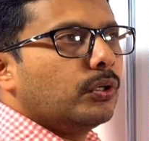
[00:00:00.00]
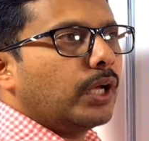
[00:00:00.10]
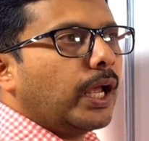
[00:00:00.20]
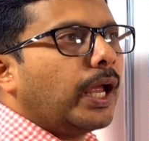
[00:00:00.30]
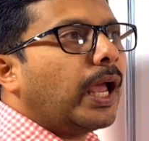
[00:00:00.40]

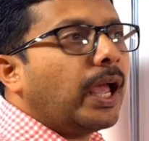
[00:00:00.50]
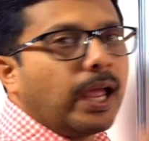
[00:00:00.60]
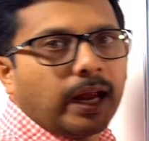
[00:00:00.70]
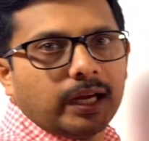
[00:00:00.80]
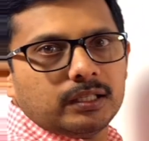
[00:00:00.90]

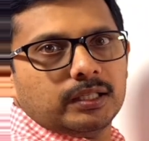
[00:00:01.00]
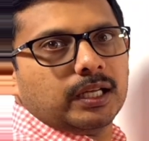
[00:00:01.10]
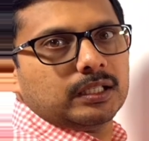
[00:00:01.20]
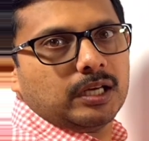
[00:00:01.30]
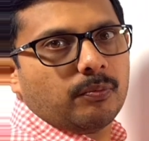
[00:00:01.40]
add
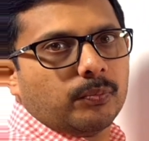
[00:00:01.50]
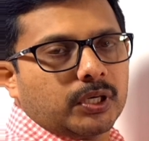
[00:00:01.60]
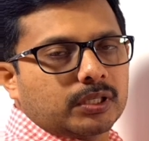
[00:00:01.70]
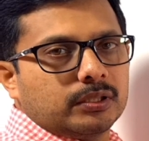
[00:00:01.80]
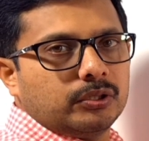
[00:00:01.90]
that number,
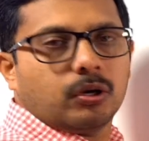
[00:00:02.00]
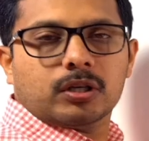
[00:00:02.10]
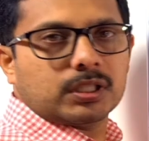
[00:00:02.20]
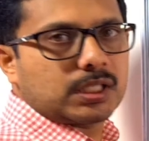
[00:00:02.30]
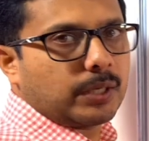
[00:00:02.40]
not
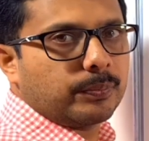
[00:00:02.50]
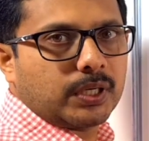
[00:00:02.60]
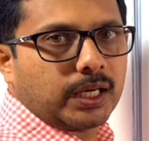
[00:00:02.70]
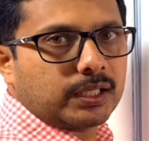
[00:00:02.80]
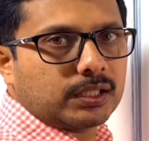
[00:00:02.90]
to
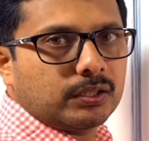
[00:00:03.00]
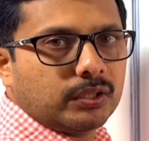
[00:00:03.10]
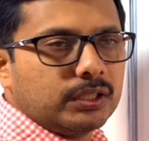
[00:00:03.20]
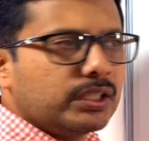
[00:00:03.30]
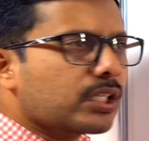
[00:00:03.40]
subtract.
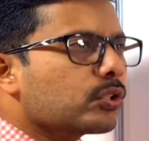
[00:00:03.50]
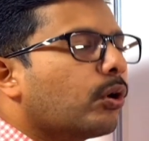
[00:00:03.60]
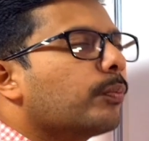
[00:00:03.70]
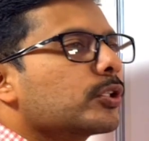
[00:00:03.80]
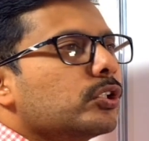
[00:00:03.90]
Okay, just
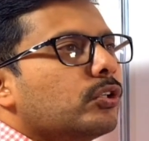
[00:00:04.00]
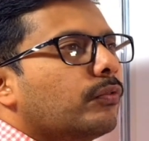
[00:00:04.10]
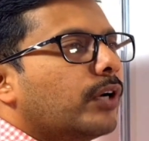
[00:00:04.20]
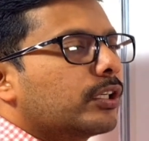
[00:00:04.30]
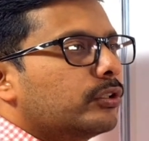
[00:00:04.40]
opposite of
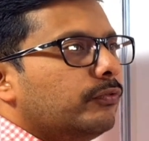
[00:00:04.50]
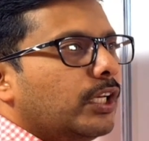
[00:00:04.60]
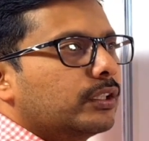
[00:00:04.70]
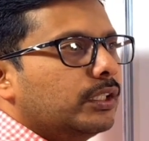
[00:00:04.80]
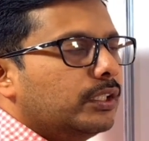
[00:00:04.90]
what we
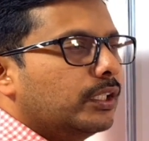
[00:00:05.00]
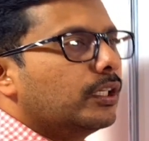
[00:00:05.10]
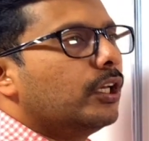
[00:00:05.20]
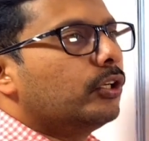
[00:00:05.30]
are thinking.